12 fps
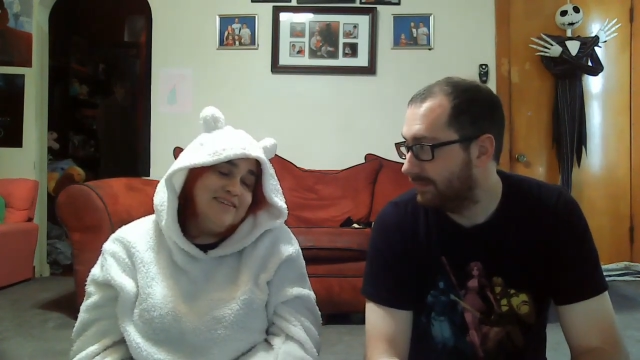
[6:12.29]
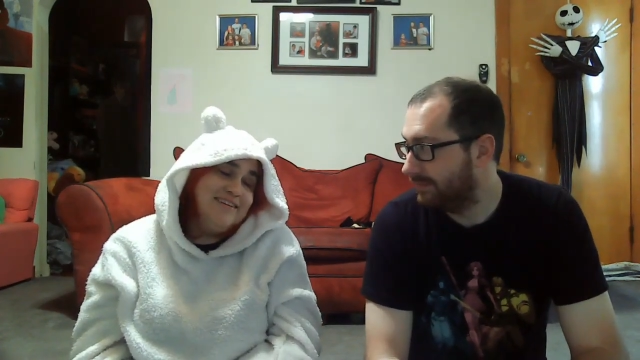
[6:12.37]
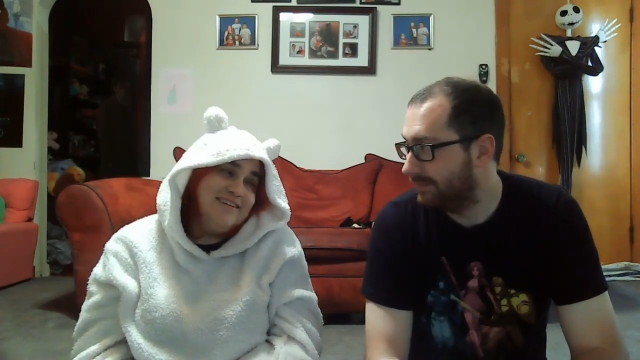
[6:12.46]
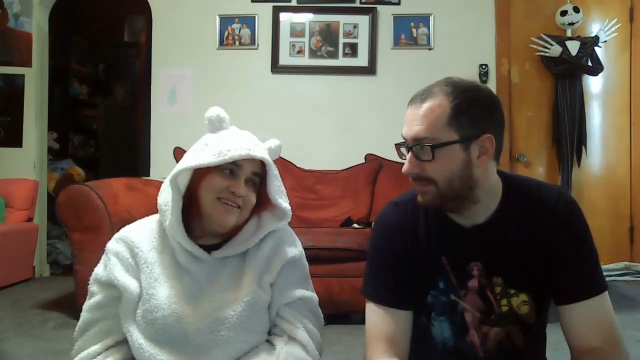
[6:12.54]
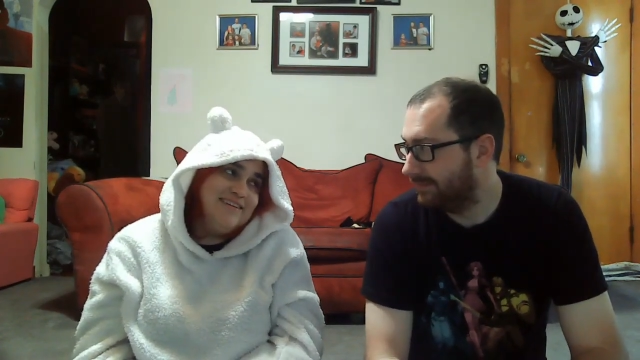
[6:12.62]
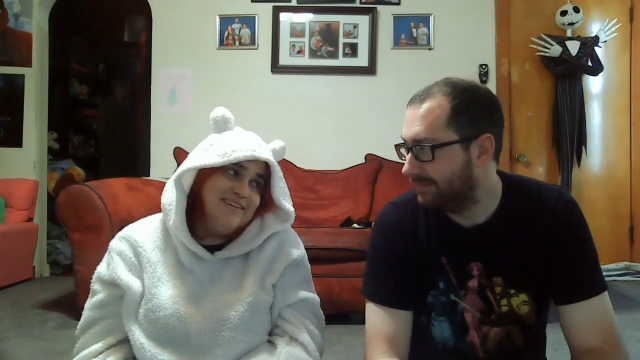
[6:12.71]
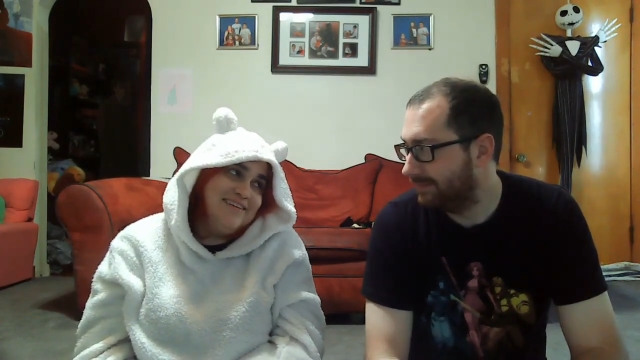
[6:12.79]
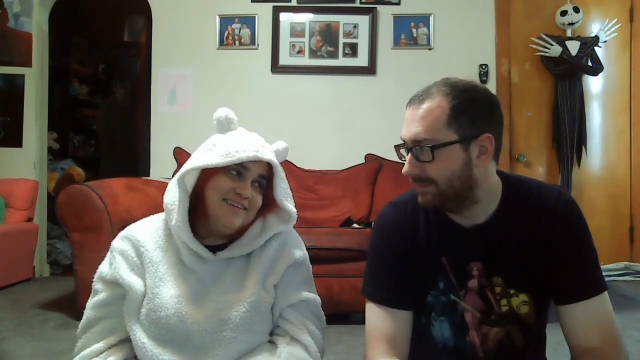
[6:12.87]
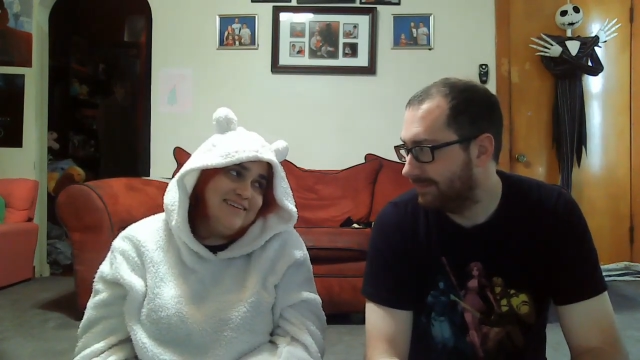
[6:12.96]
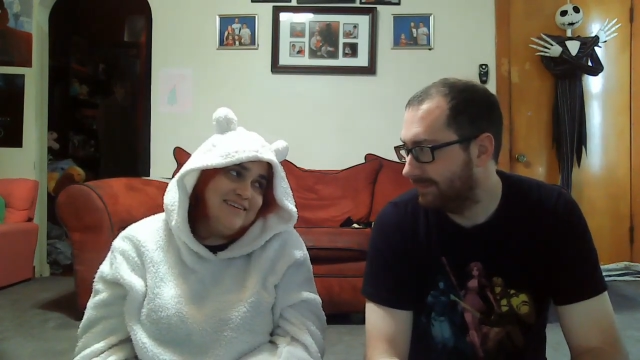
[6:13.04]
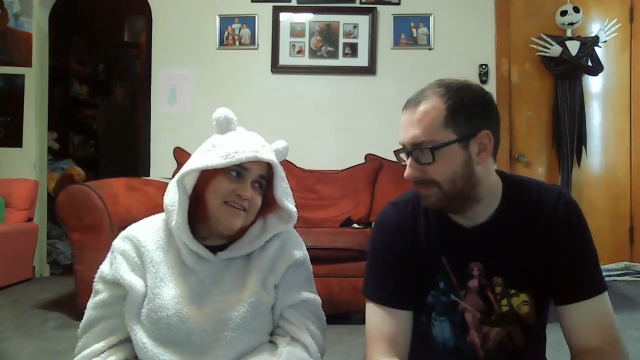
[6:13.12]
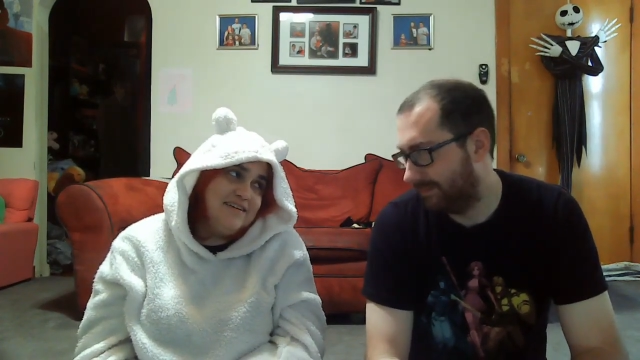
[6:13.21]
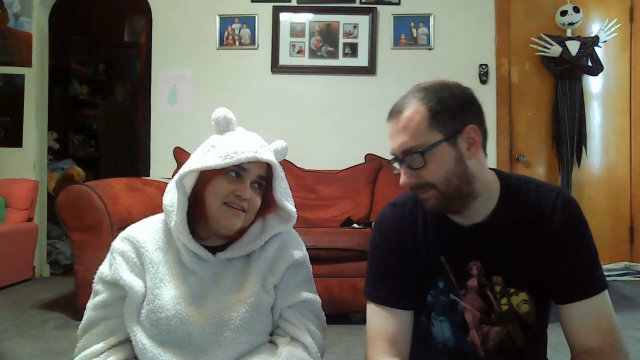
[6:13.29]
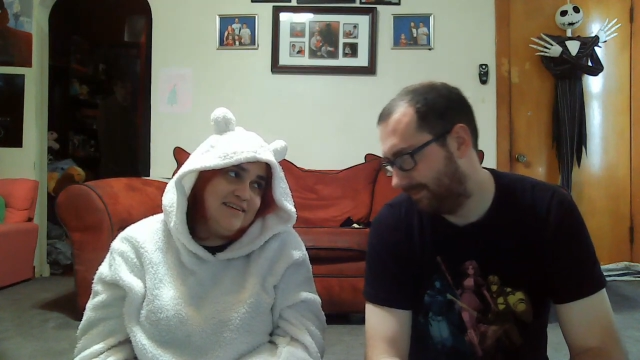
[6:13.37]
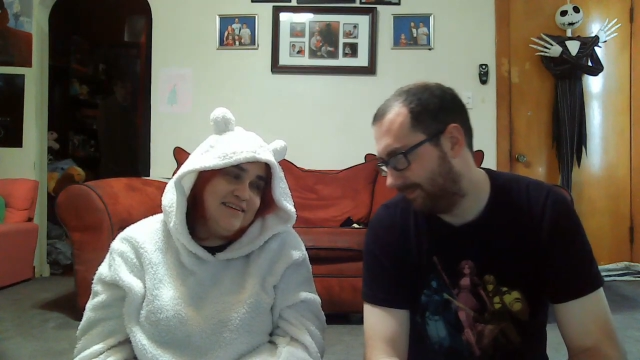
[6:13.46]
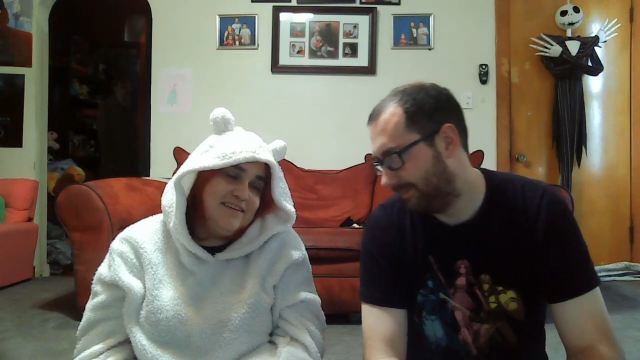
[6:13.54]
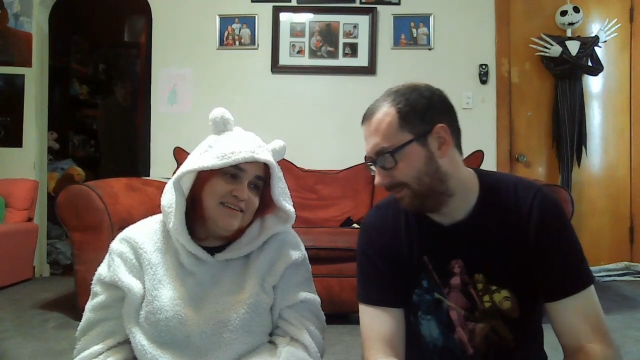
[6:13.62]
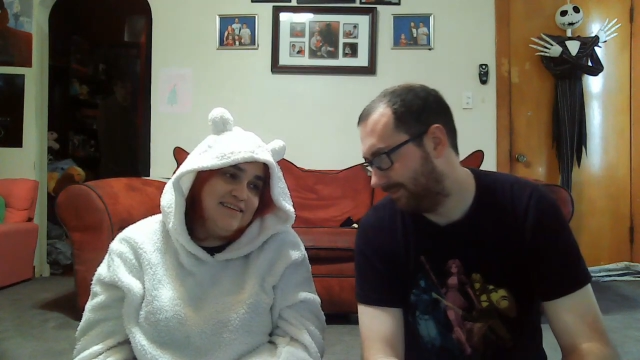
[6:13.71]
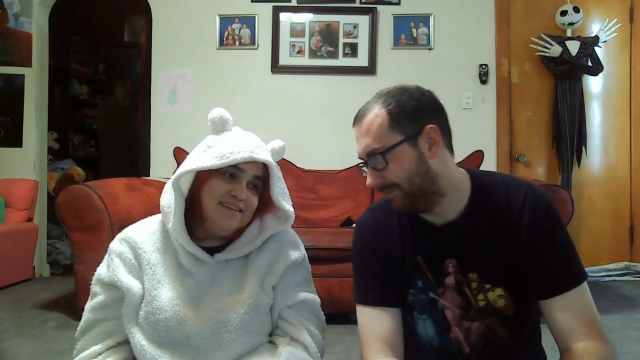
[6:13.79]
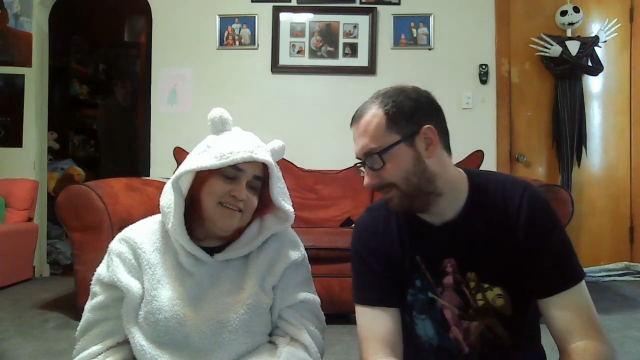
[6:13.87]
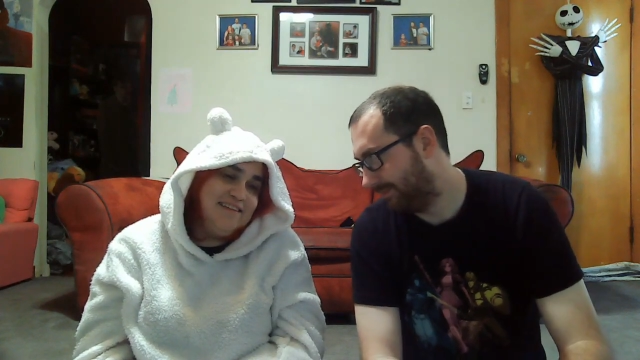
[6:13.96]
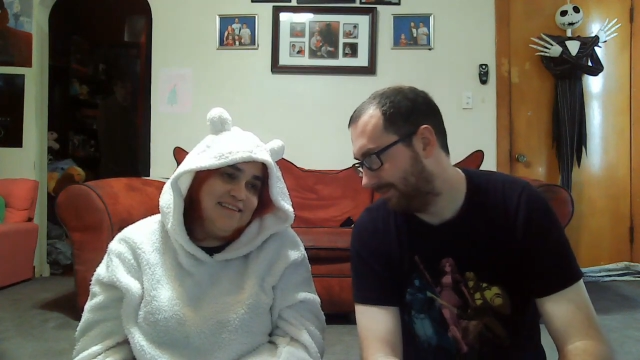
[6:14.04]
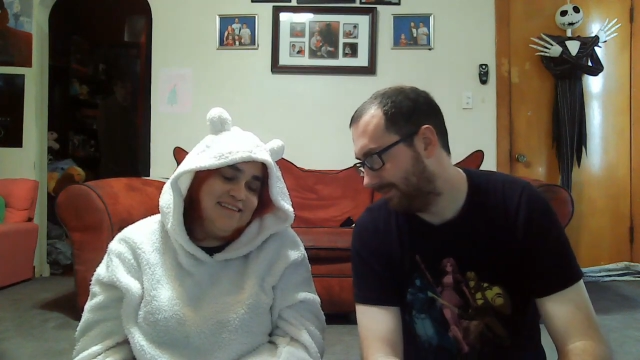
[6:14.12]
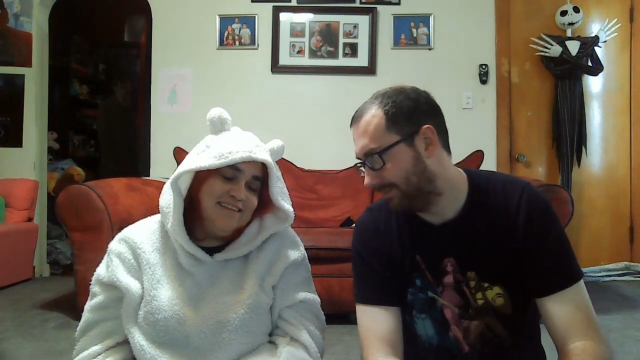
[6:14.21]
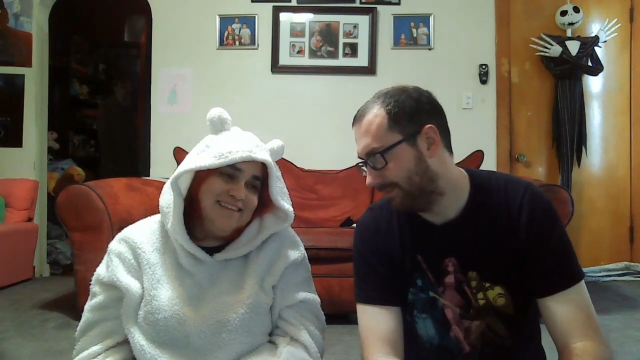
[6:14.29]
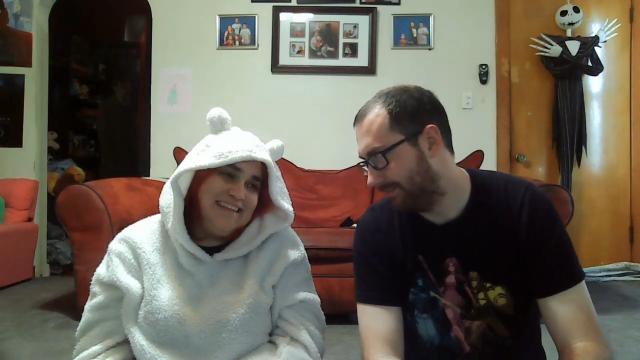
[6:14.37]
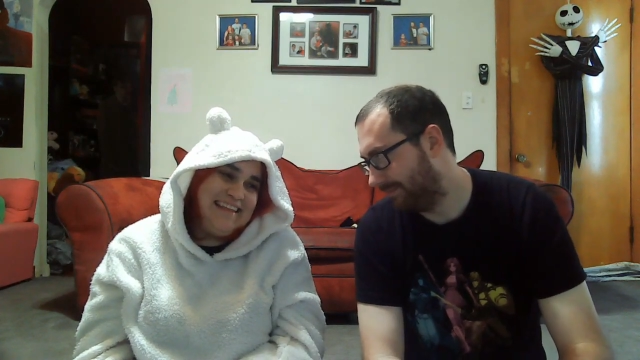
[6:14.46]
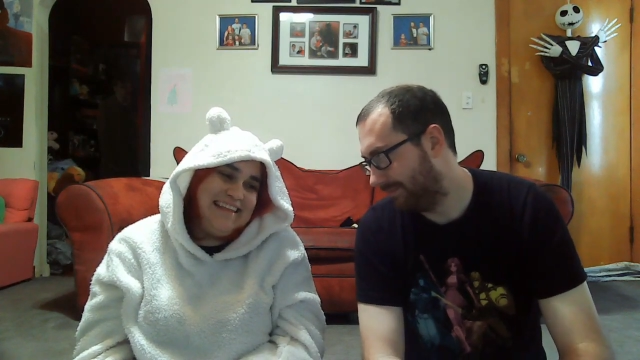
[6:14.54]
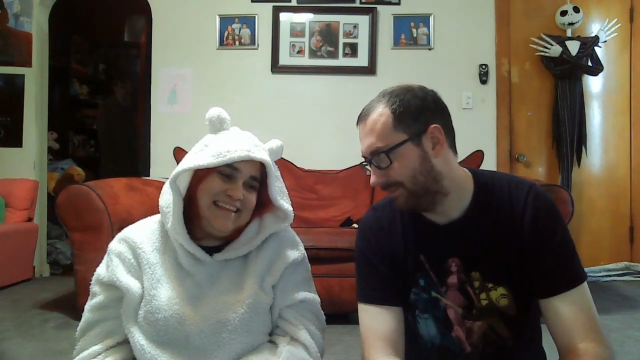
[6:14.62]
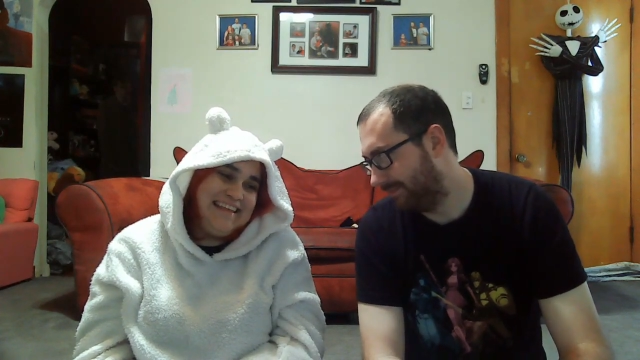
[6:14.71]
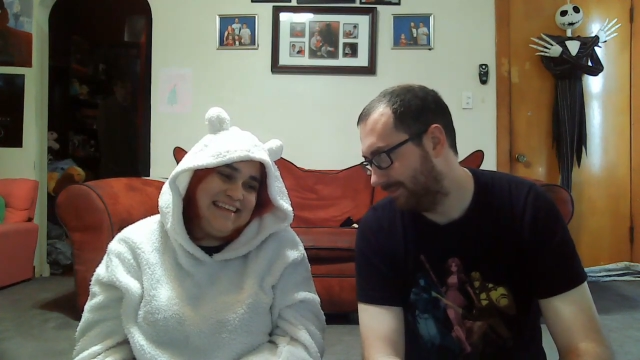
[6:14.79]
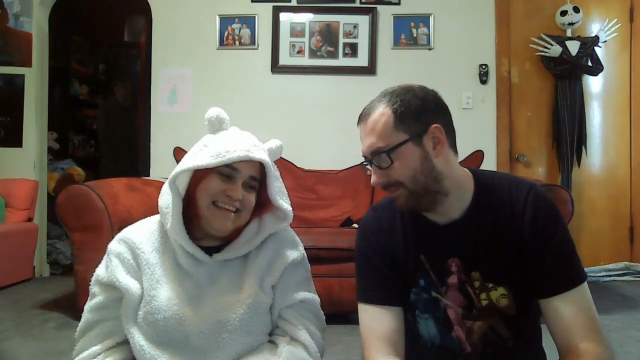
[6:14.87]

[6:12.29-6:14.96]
(silence)